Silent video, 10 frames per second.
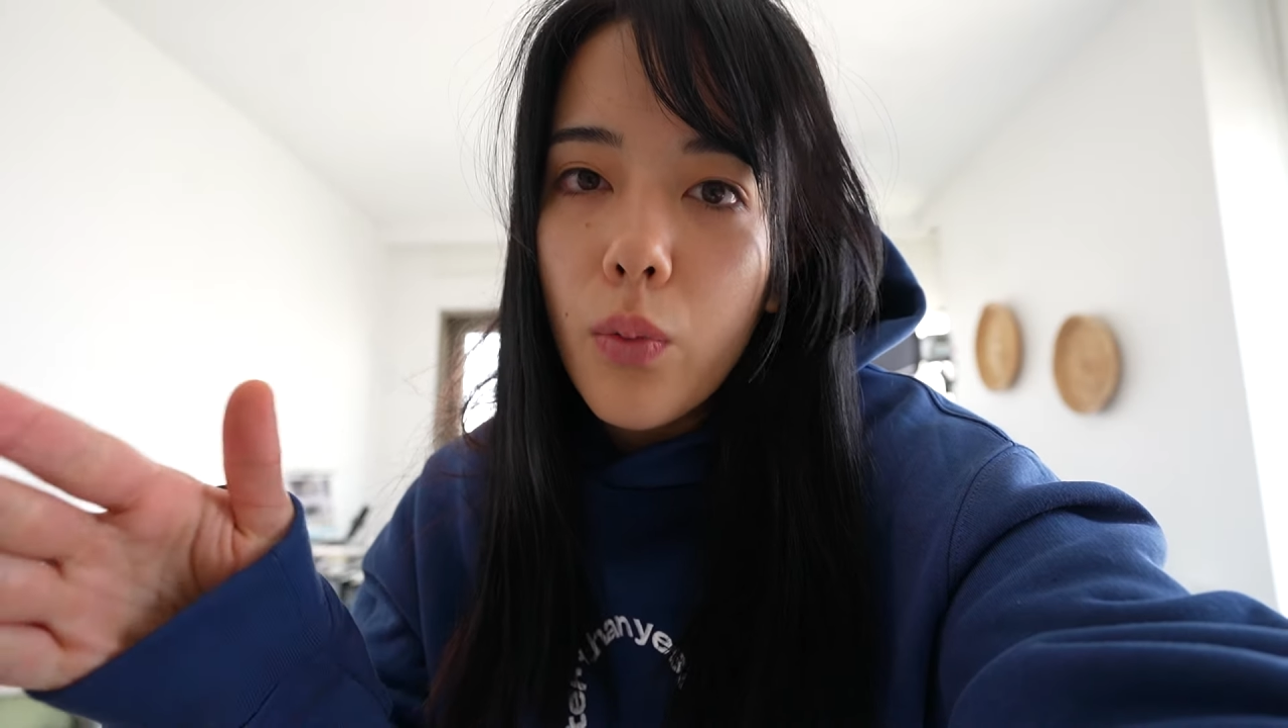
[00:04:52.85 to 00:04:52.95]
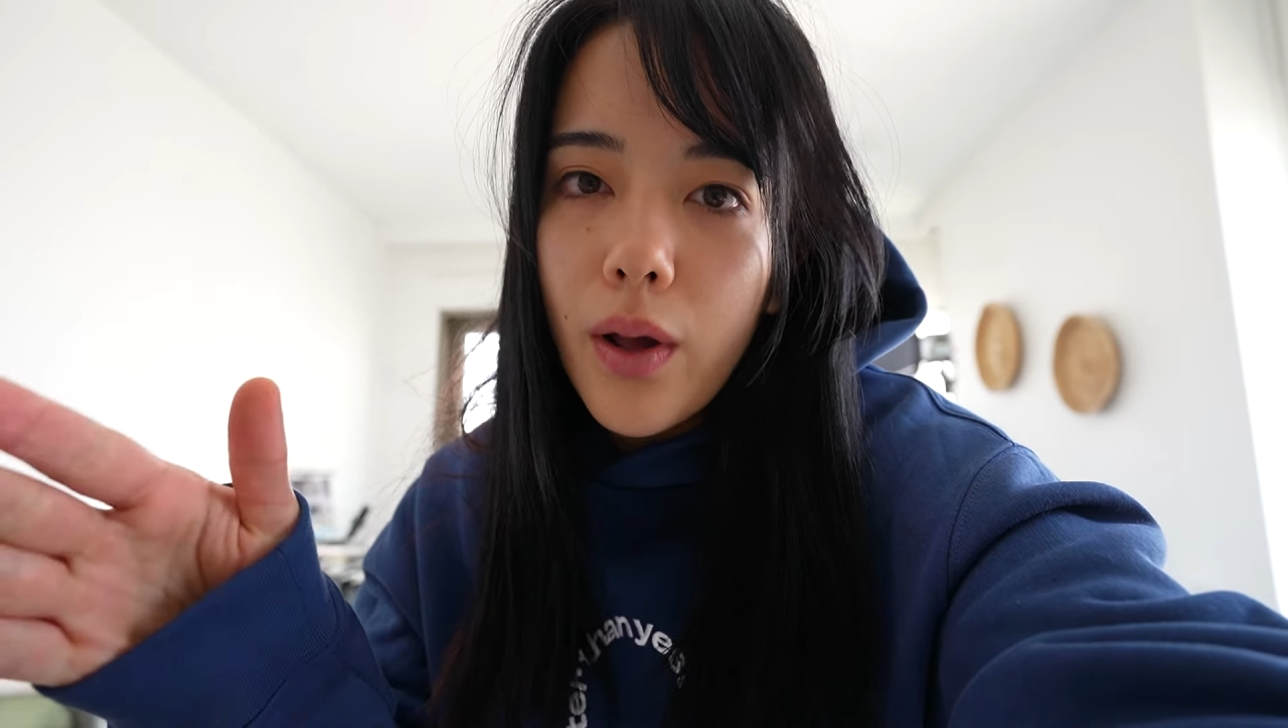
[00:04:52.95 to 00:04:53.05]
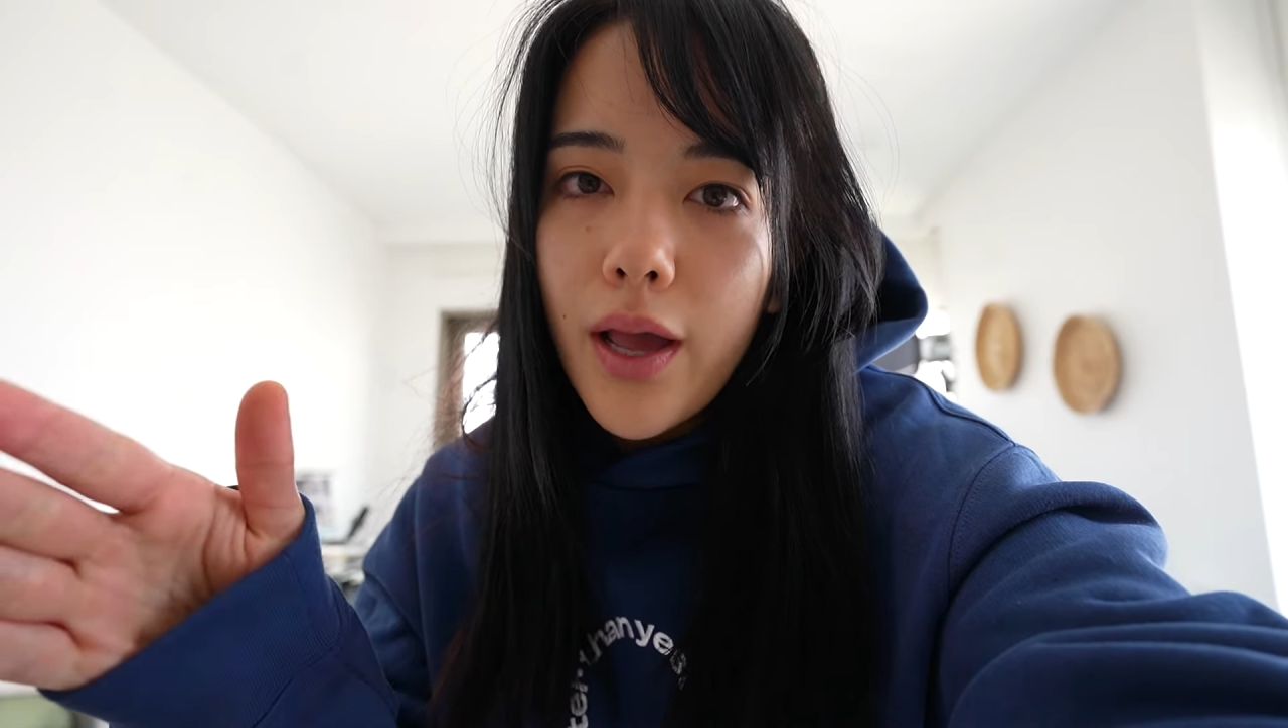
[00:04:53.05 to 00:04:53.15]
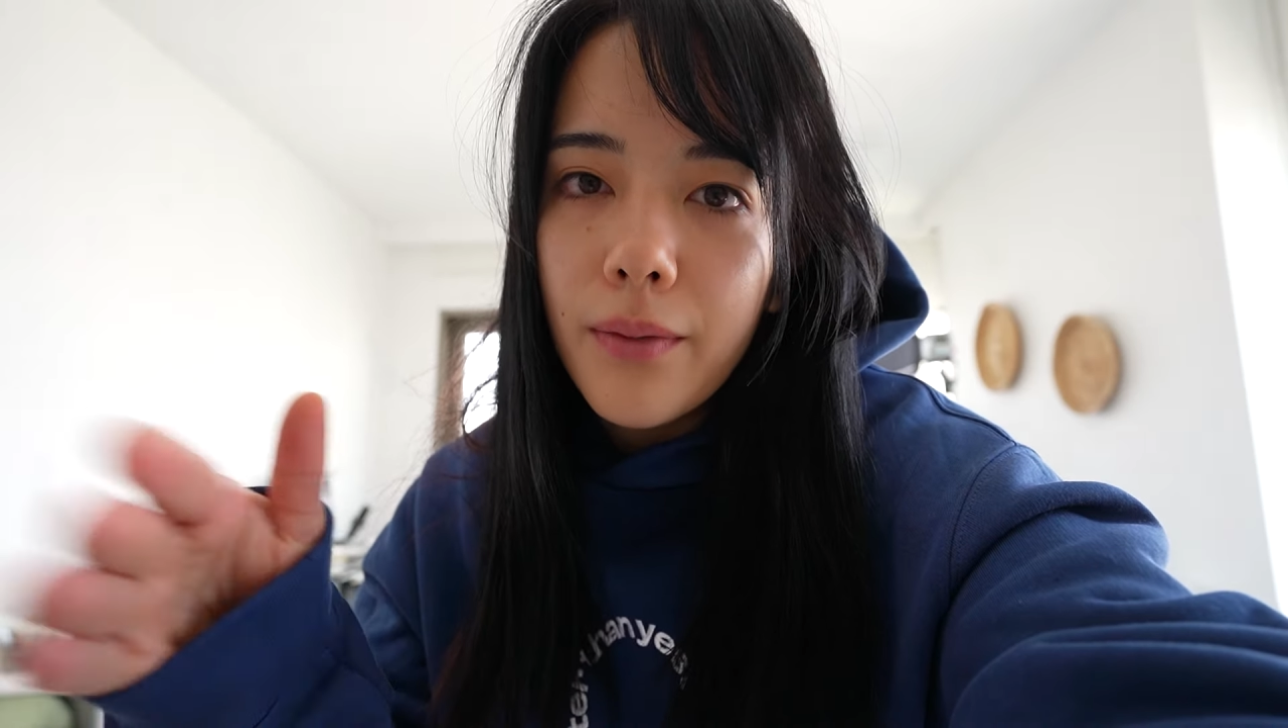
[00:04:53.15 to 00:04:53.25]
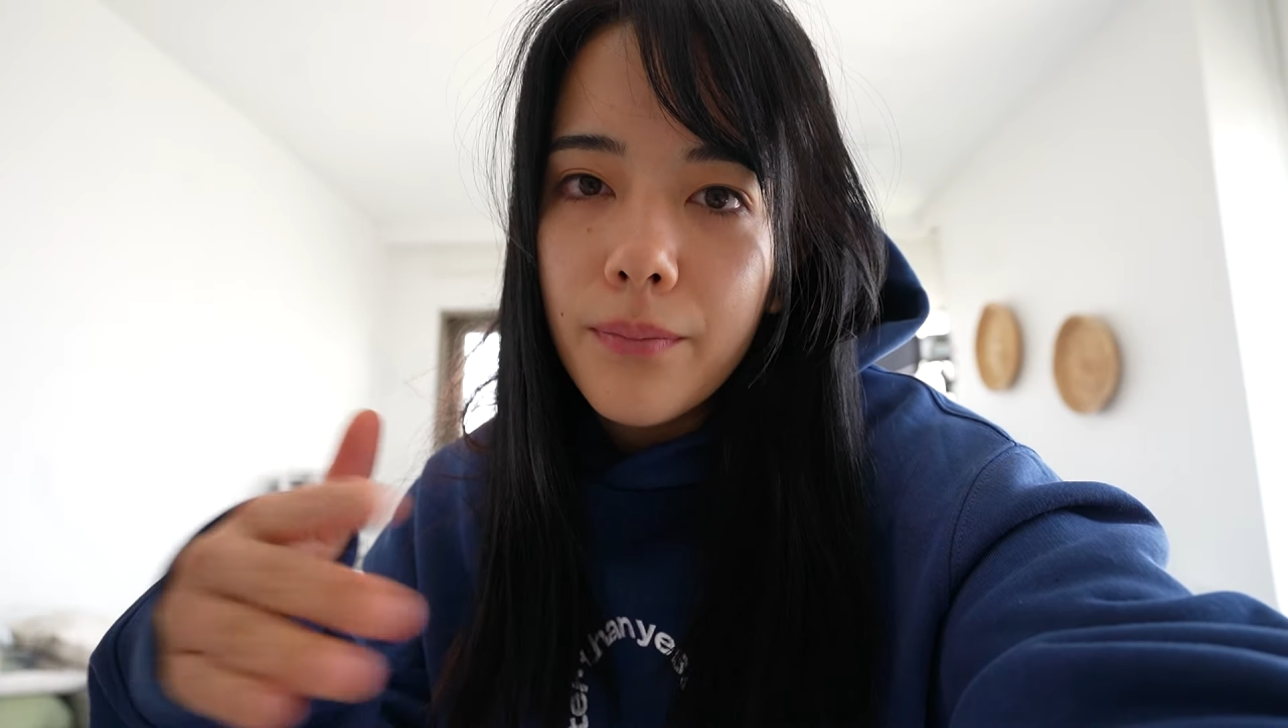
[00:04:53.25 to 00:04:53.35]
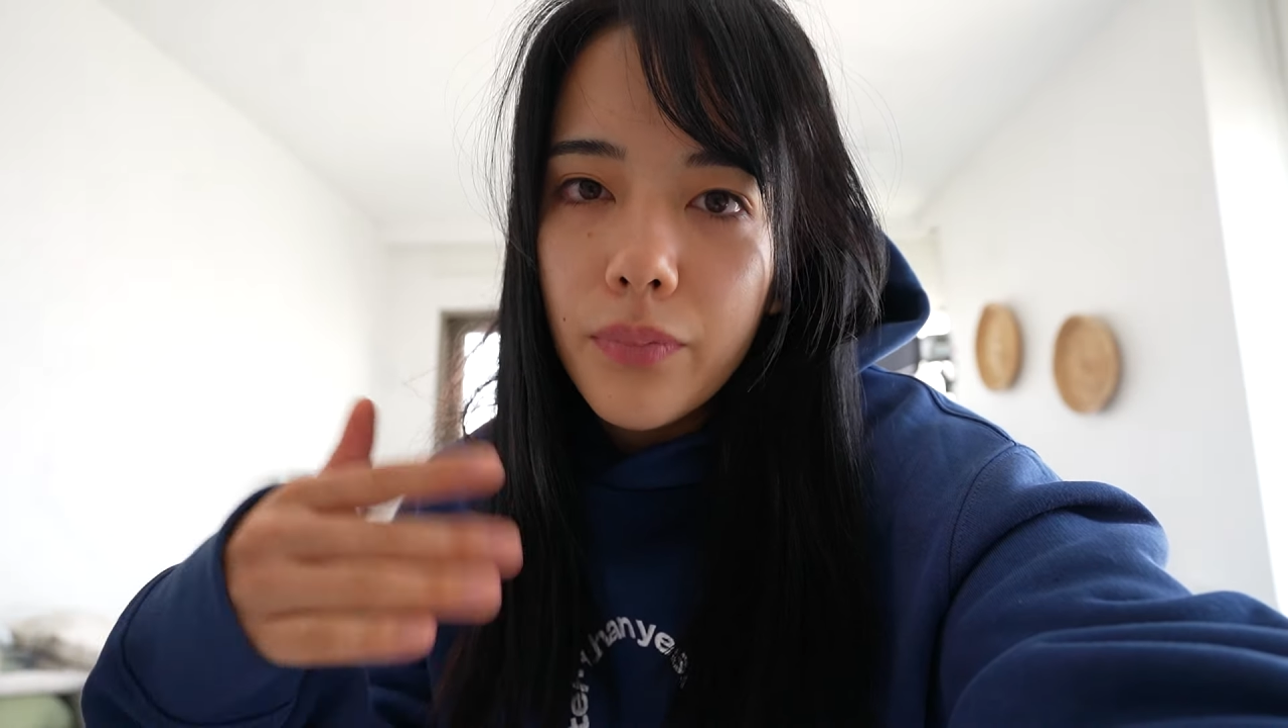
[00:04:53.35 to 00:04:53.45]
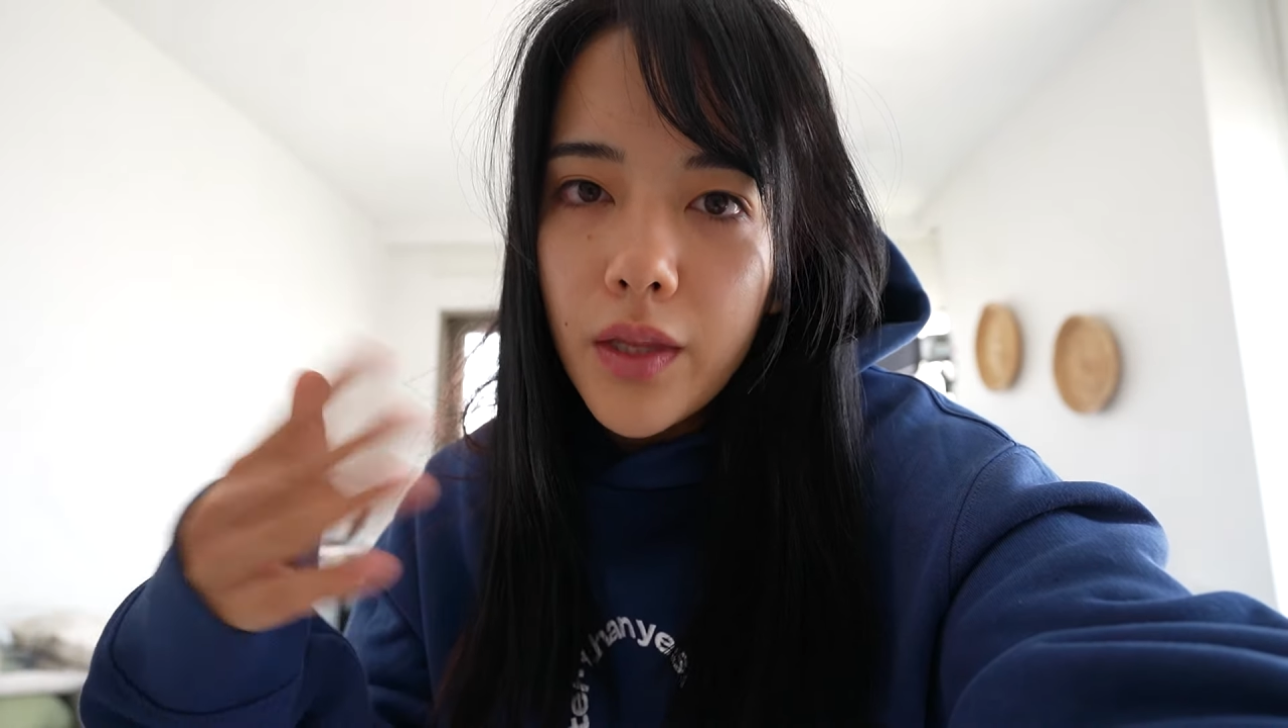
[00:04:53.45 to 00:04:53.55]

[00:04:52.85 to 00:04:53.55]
away